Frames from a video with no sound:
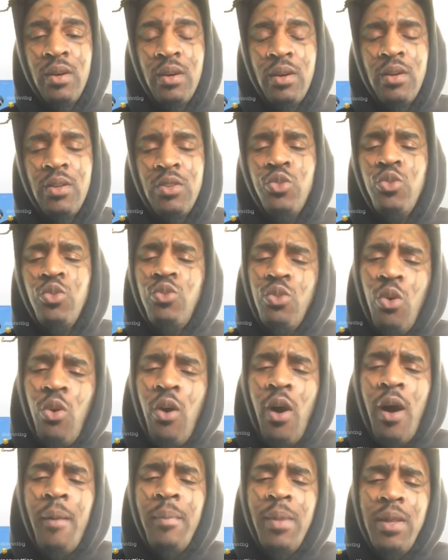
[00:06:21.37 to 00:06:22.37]
You
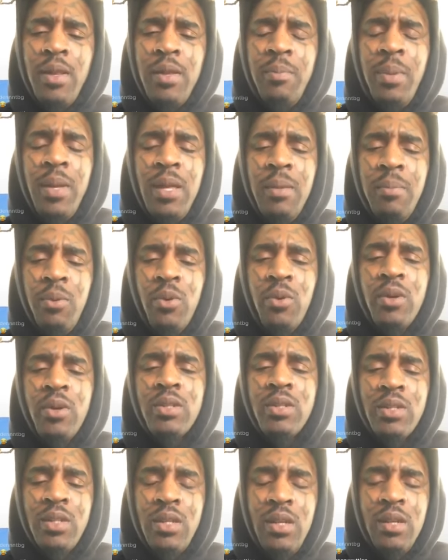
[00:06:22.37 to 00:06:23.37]
know how many people will
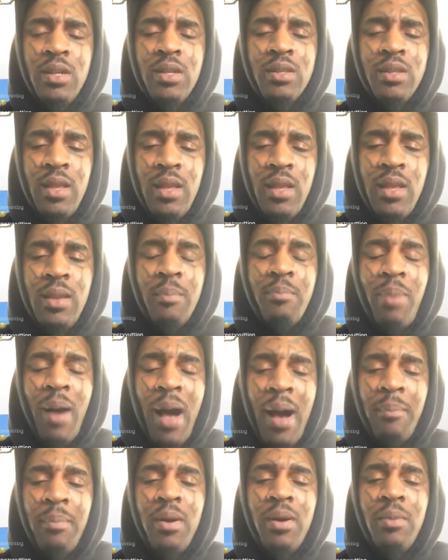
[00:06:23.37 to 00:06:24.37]
see a thing
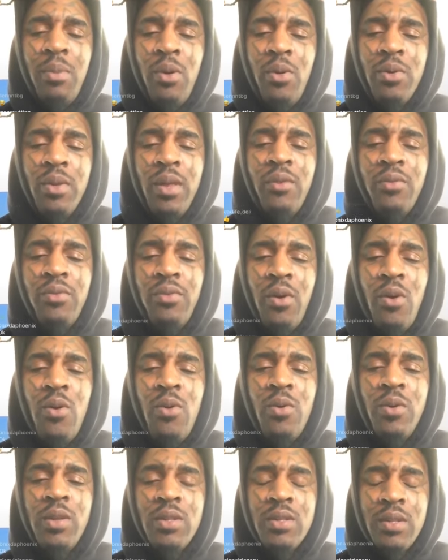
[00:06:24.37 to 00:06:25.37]
pop up on their
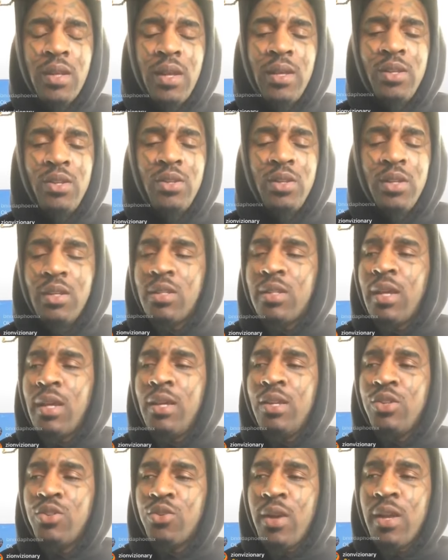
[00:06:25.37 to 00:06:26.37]
phone and say it's
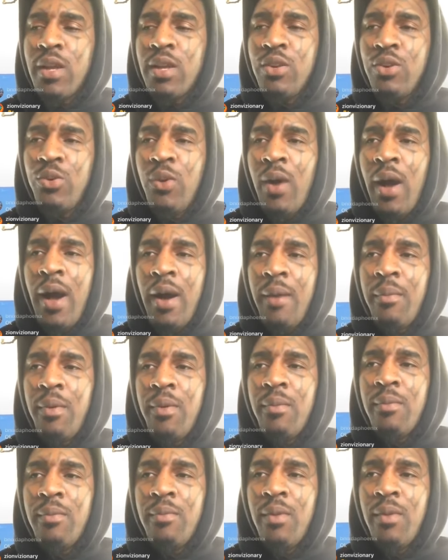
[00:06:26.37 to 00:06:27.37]
say Drake new
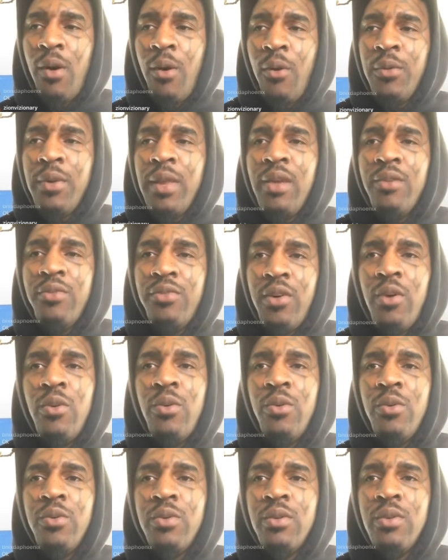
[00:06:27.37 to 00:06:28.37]
album on their
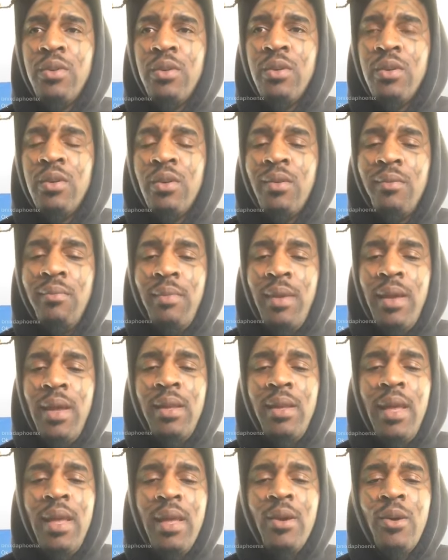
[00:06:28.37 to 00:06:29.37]
phone.
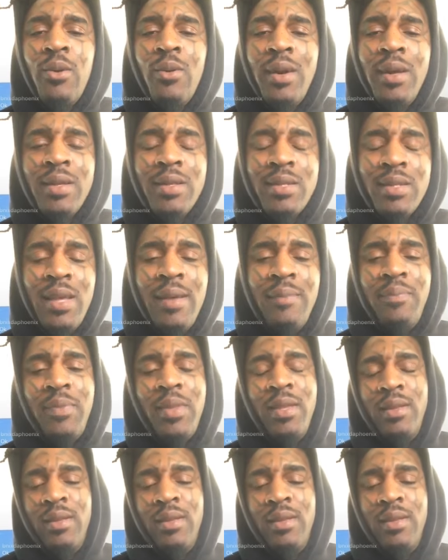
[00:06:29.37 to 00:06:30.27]
Man, they gonna accept it.